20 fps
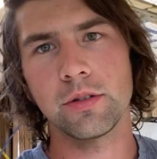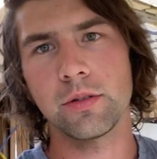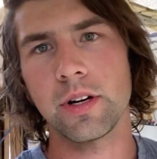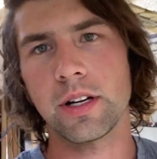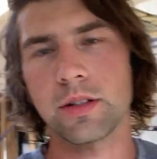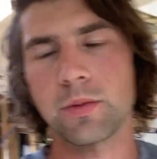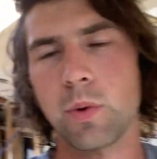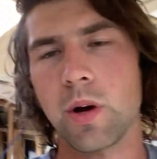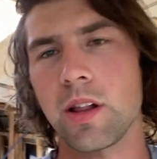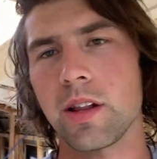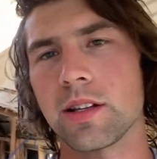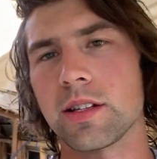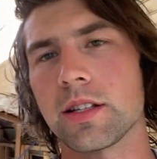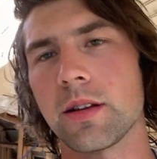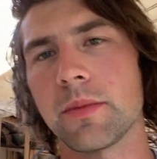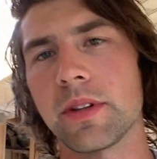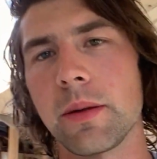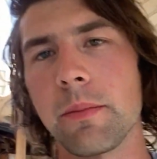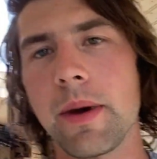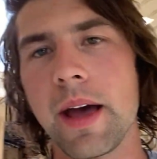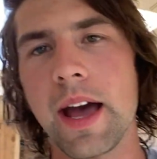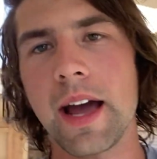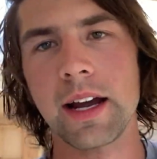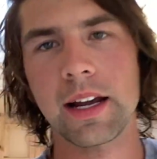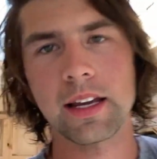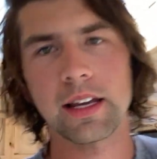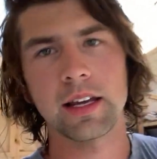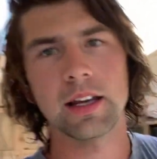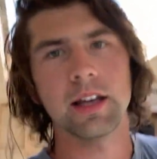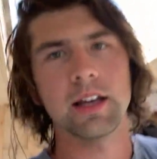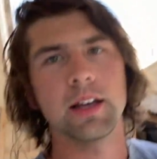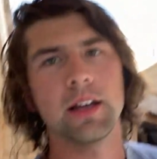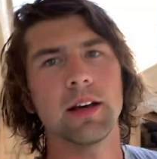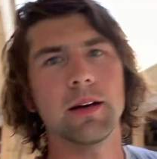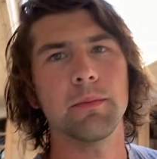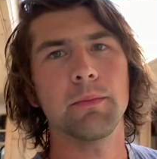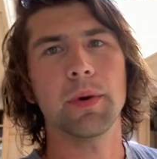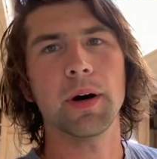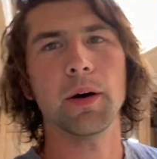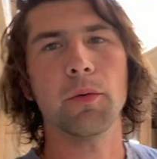as well as some in the back,
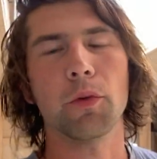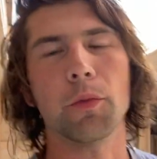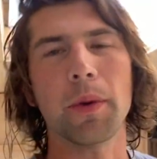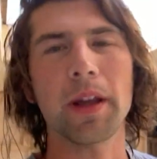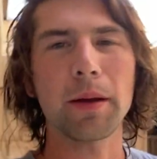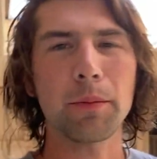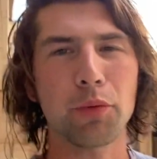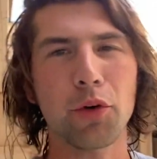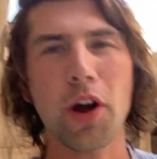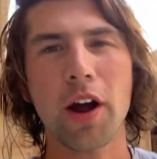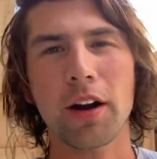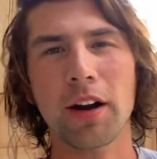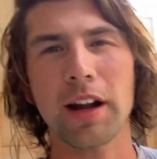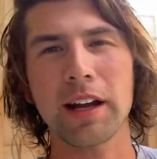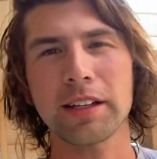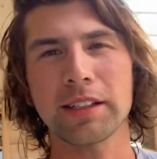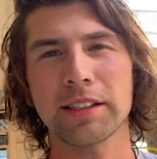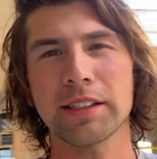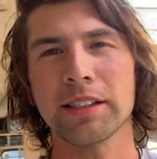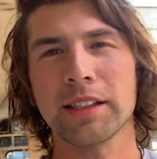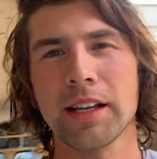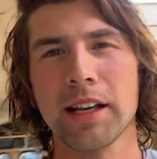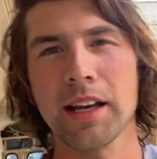but we're making progress,